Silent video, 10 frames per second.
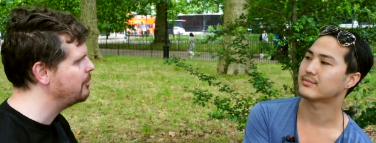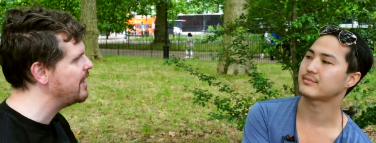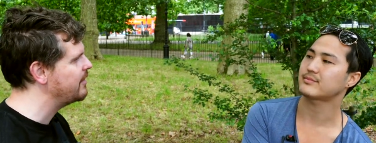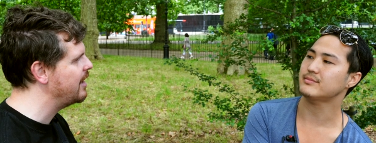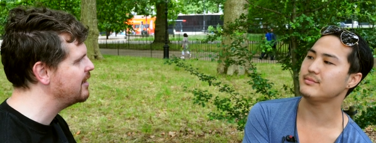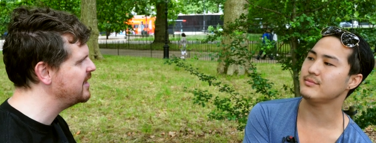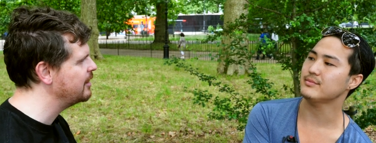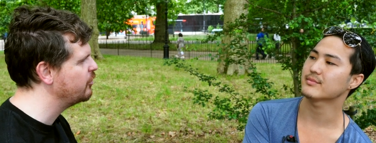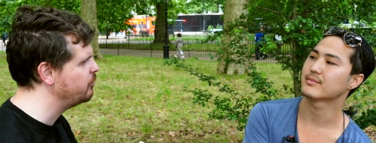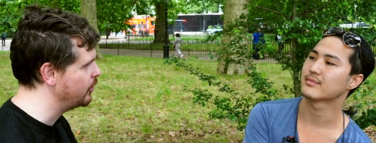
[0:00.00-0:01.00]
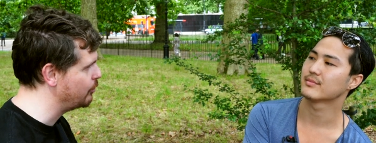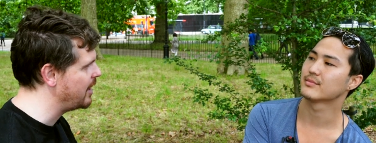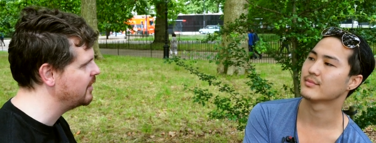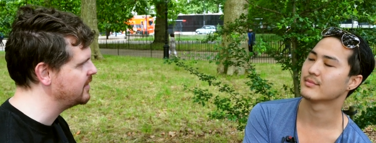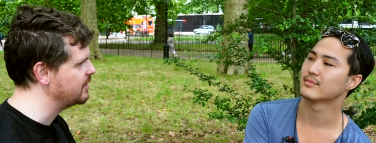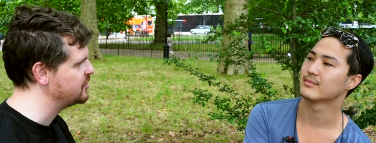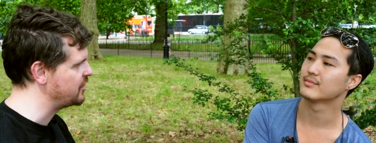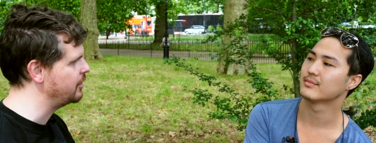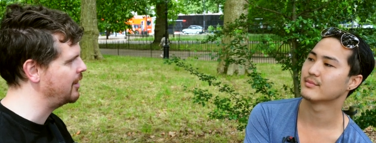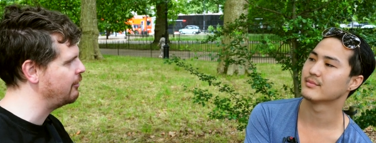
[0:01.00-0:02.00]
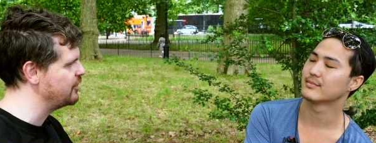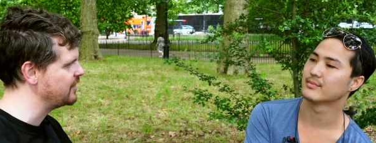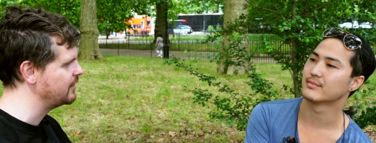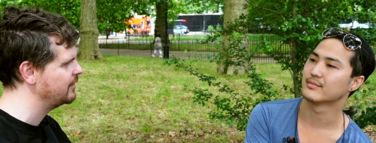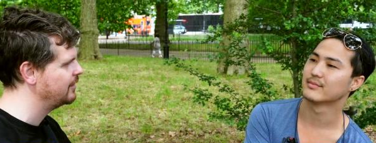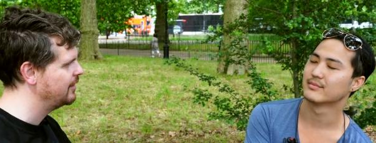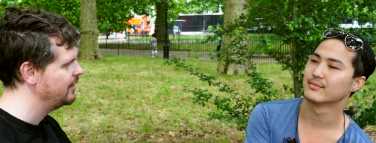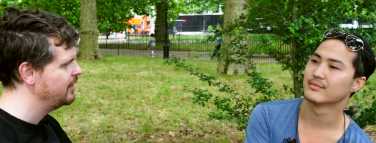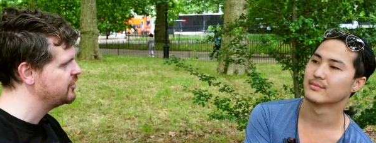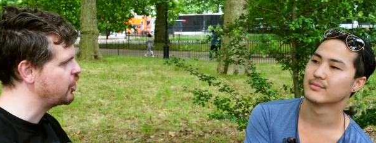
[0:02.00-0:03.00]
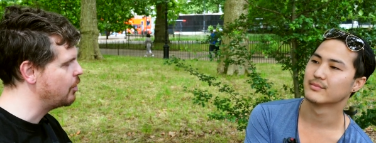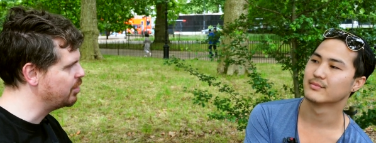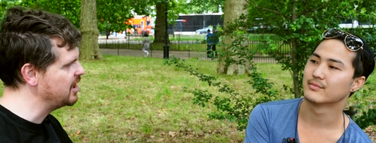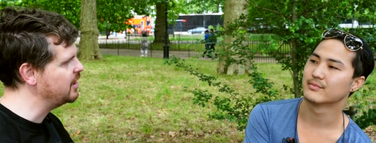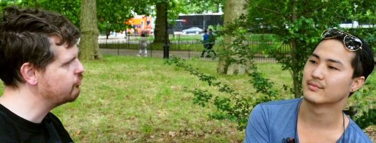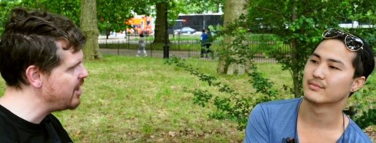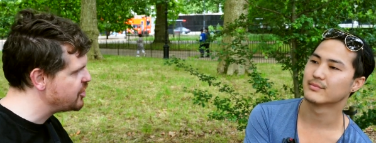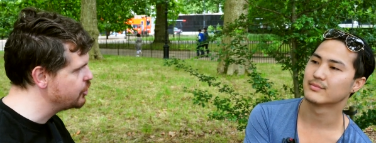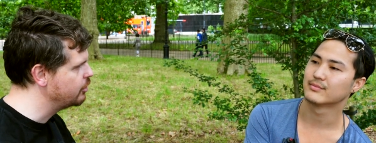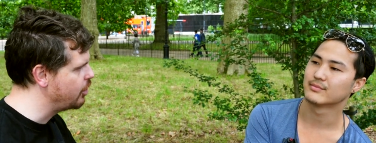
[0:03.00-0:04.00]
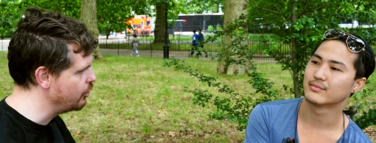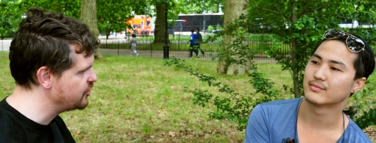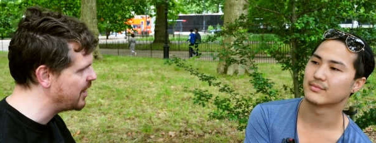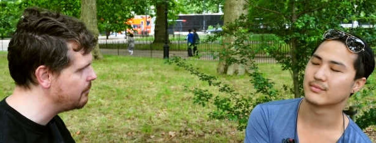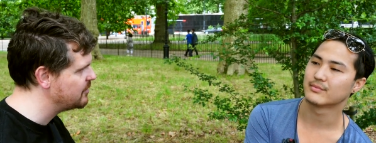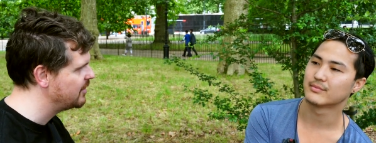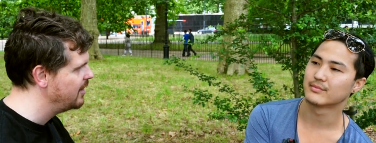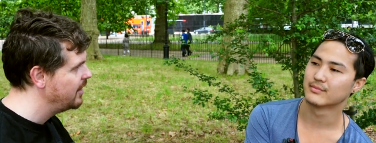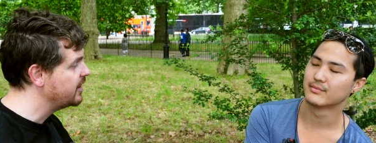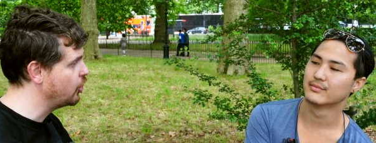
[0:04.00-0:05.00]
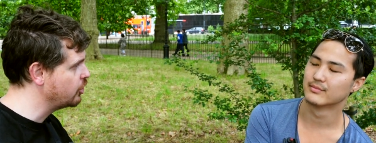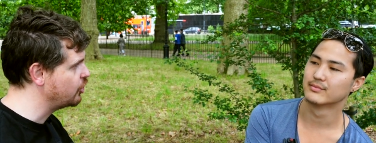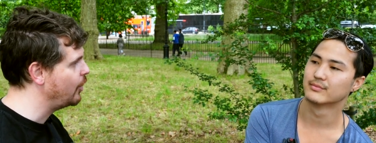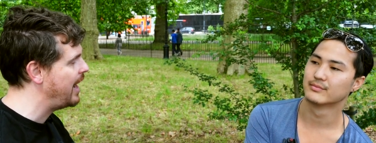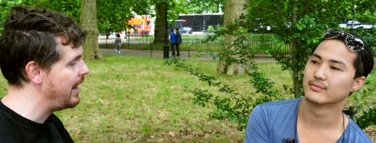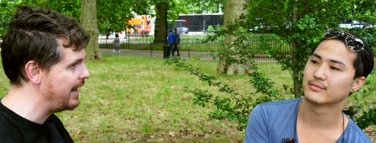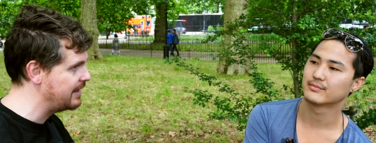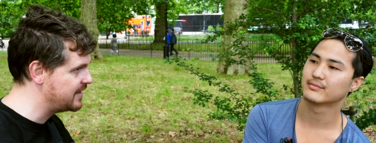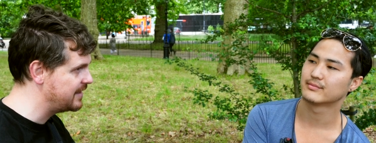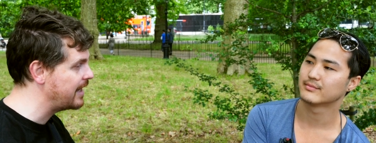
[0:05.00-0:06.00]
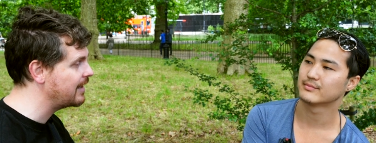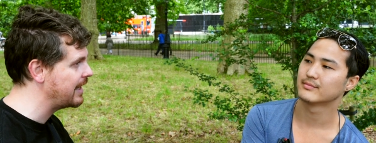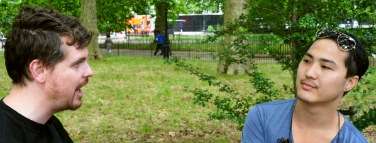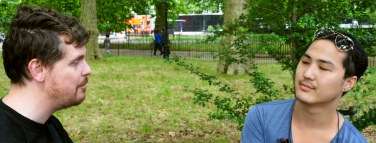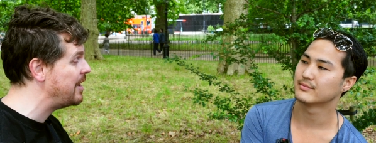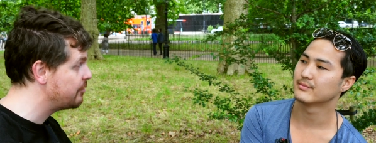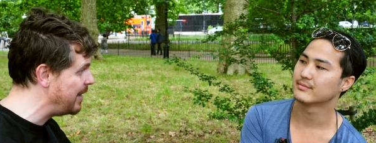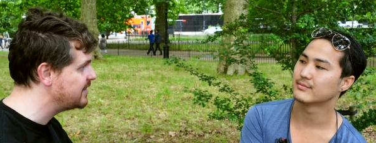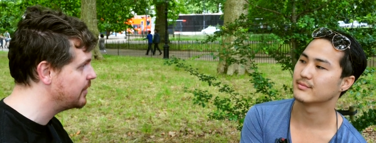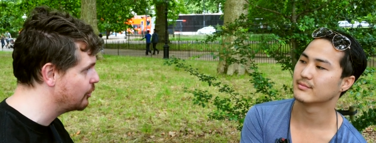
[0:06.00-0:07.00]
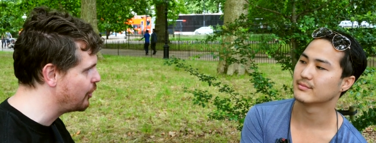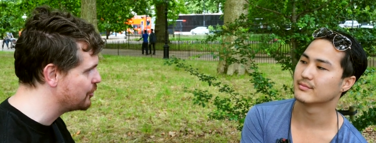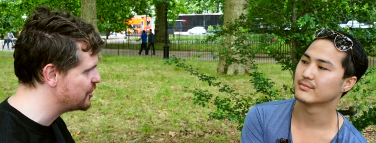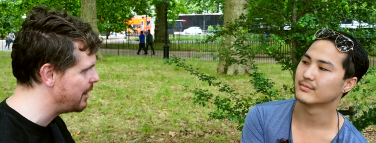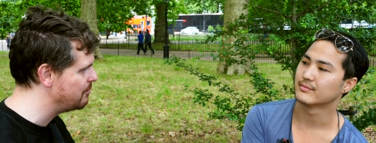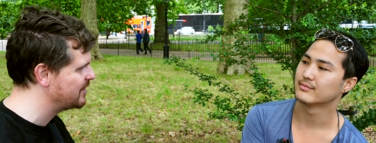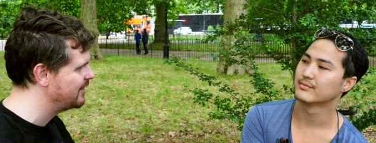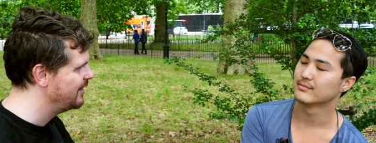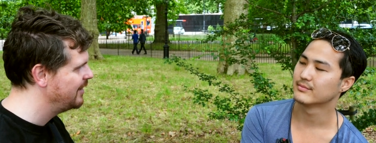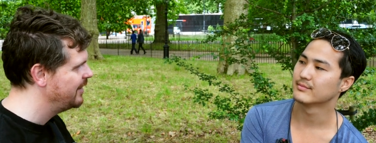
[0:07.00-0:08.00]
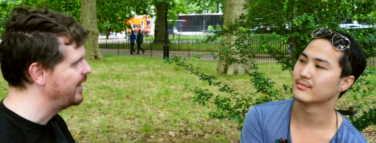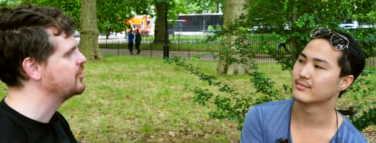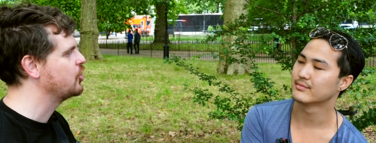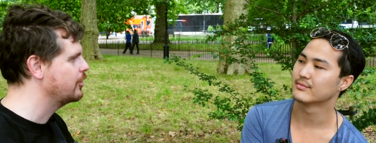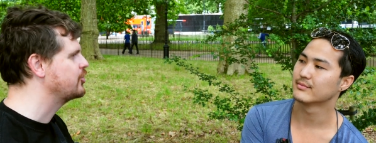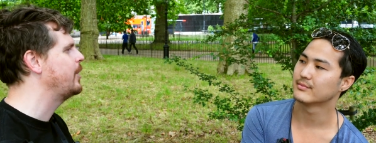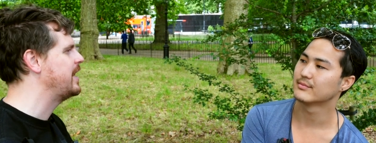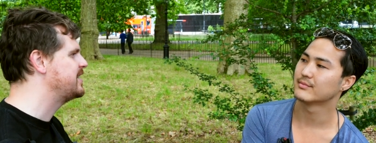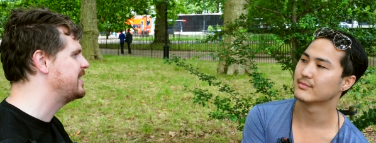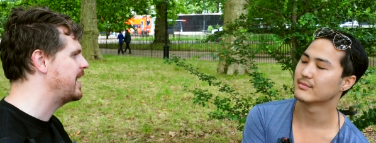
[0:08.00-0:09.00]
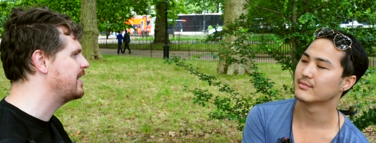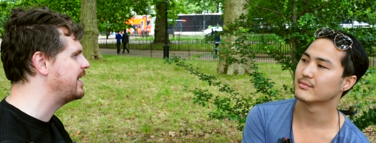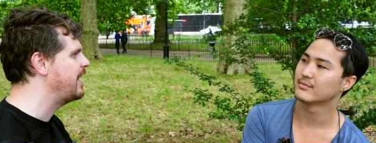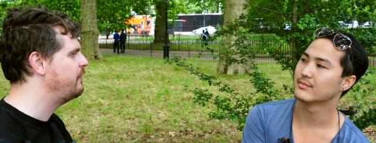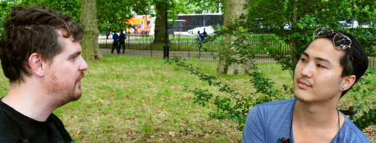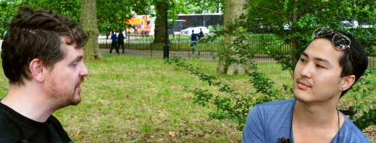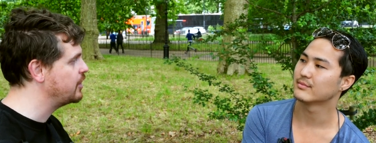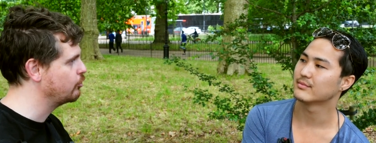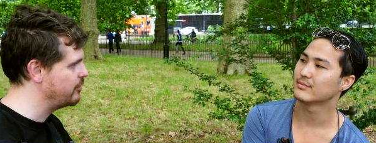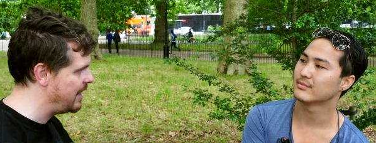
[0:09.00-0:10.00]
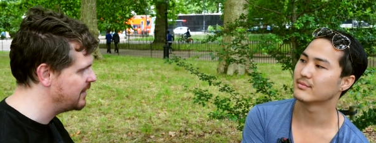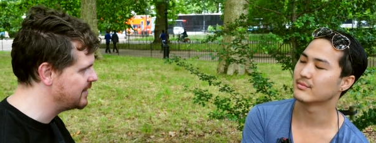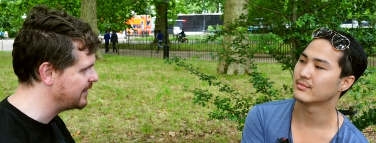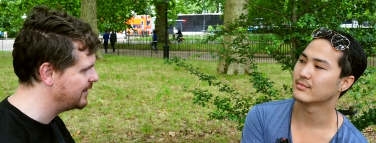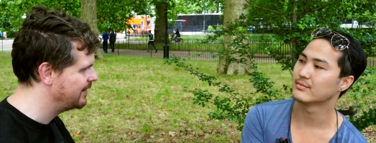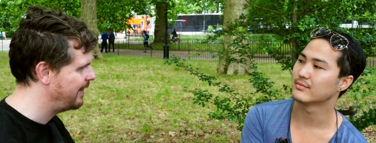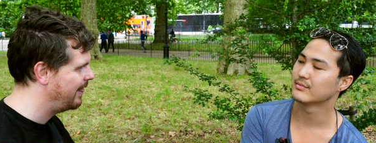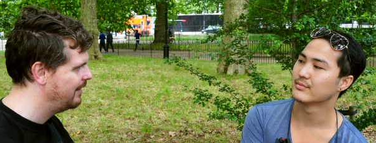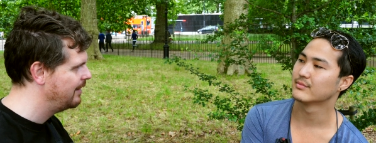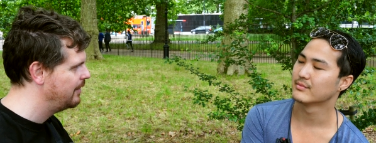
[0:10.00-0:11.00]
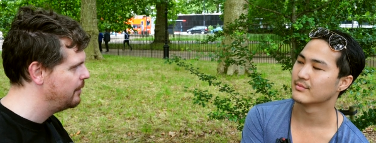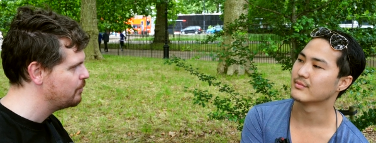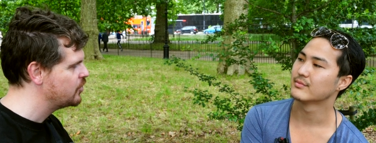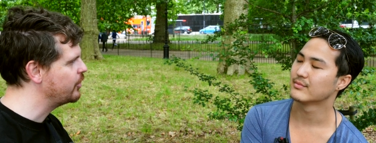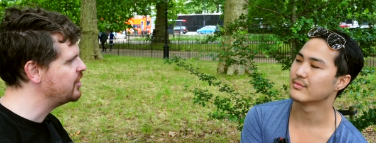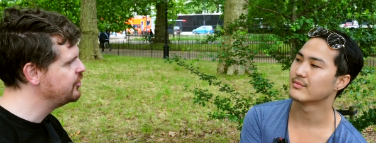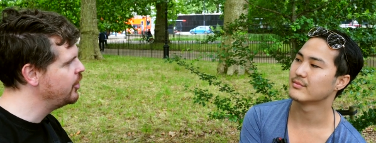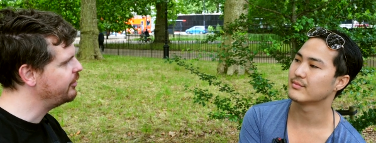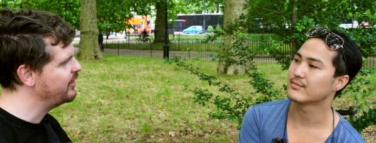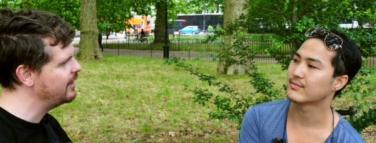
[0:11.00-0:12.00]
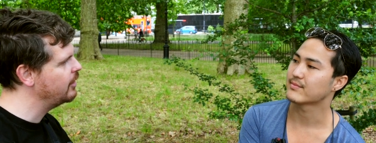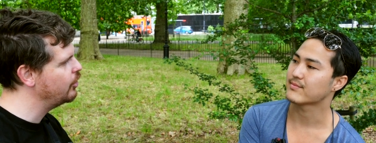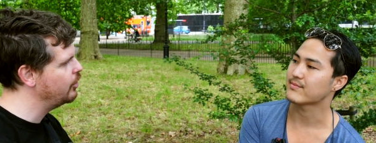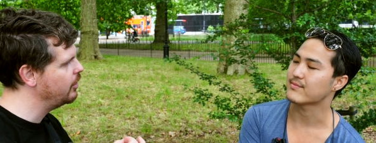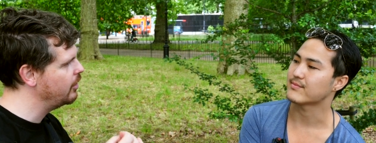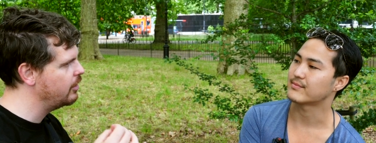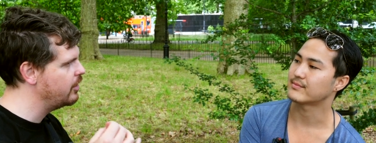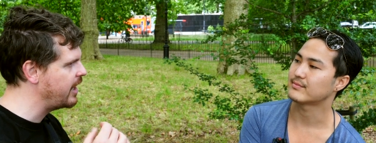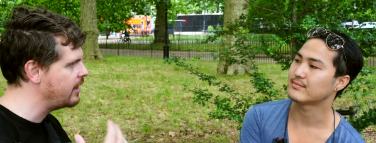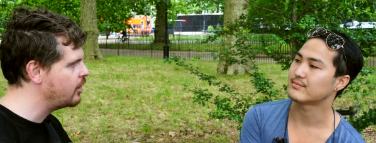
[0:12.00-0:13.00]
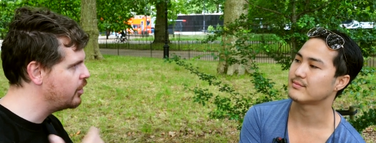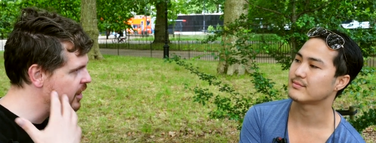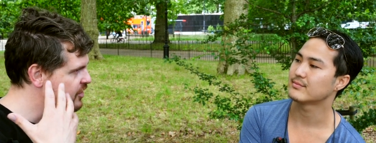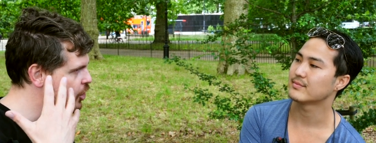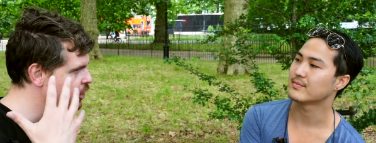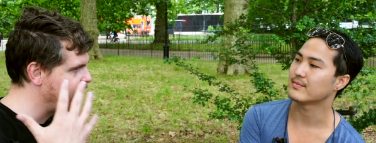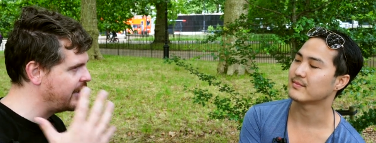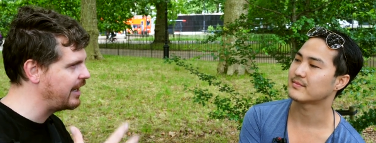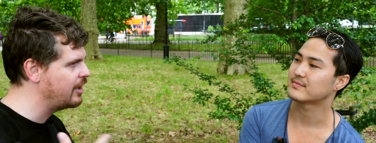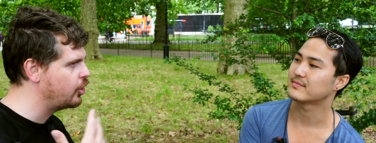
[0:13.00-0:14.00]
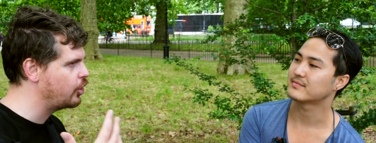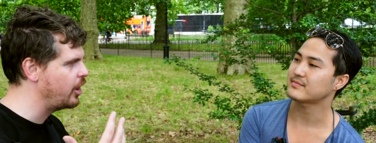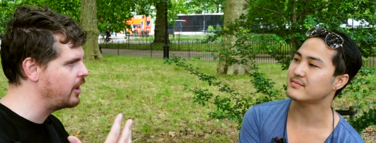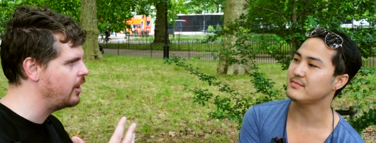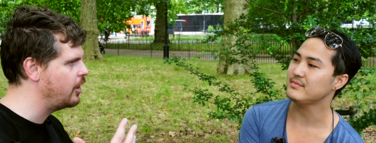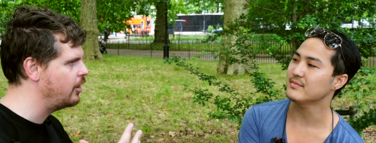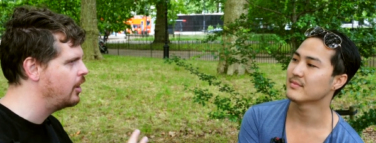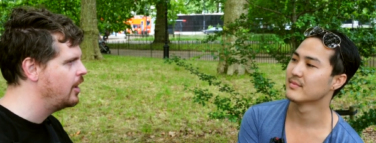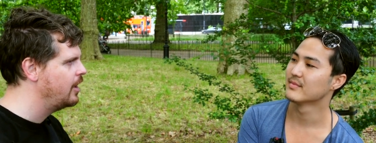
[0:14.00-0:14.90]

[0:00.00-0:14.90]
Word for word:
Speaker 1: about the idea of plurality and singularity. It's a completely rational concept. It's also, incidentally, a mathematical concept. It's also, incidentally, a physical reality. So there's nothing, in, there's nothing in, uh, uh,